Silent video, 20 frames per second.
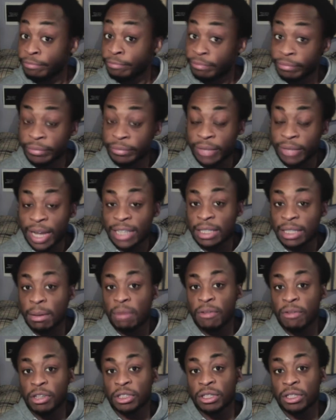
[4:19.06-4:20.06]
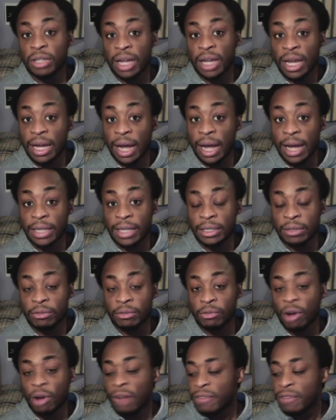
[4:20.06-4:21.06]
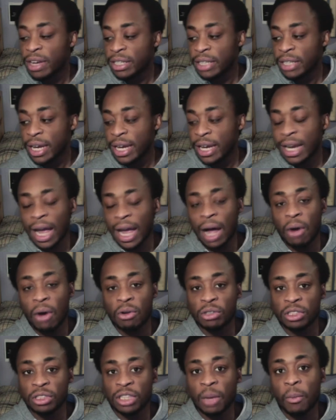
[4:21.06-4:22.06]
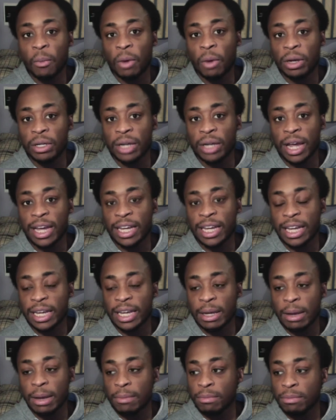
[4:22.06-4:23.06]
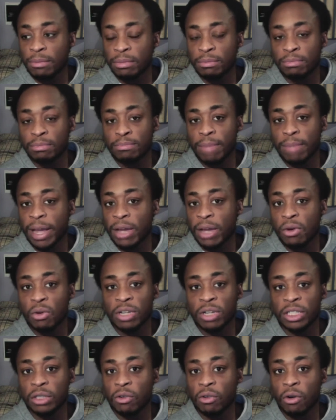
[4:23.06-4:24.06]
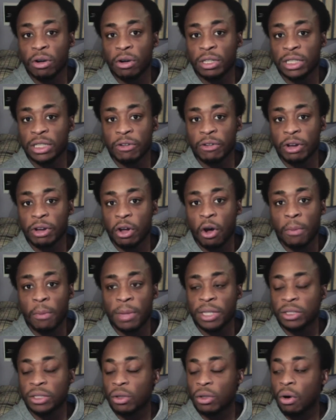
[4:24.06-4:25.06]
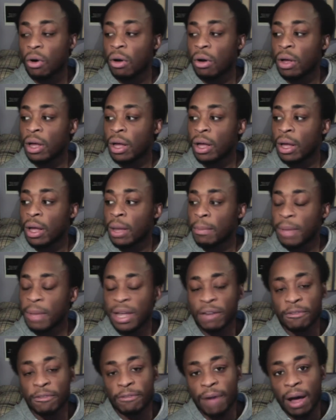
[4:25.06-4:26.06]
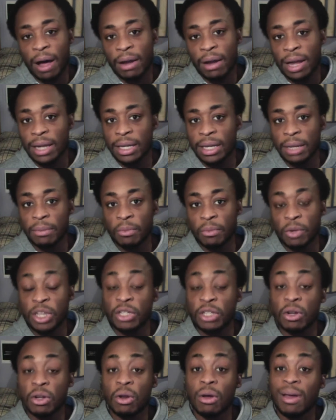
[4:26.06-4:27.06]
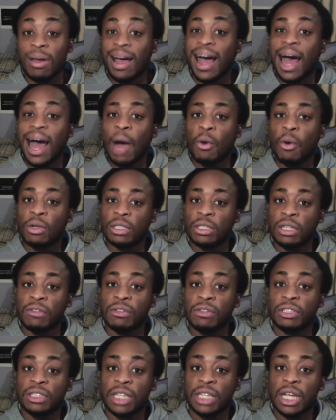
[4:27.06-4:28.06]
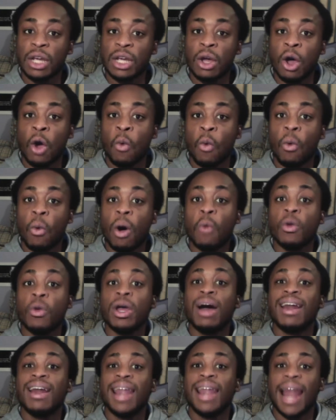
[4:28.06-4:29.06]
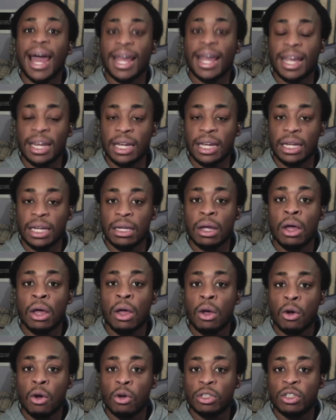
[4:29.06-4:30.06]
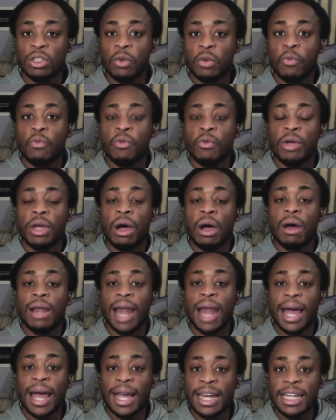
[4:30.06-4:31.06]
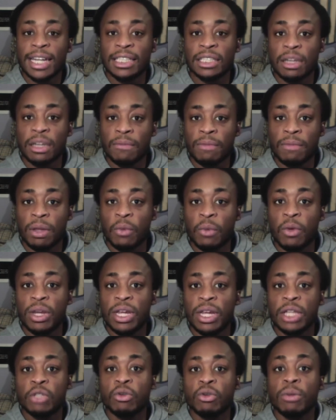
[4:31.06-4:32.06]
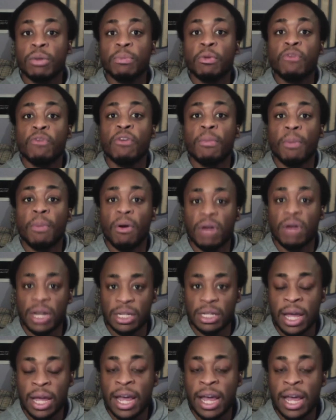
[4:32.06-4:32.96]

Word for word: That's some of us today, guys. Rather than taking it out on someone and, and making all these derogatory comments or being foul at them. We need to look at ourselves and see what we are lacking in. Because if we are lacking in something, we need to improve upon it.